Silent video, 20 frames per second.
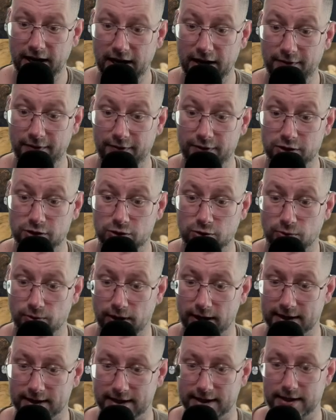it's
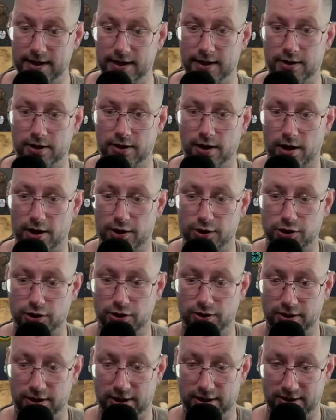correctly,
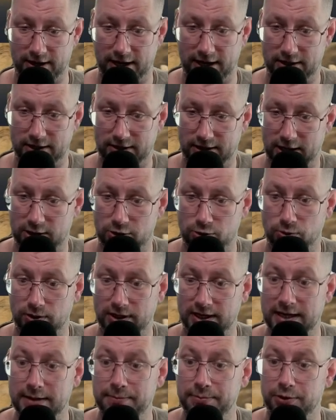they should
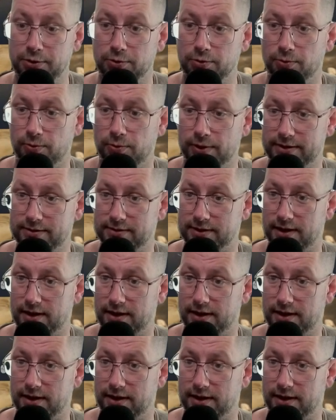keep you with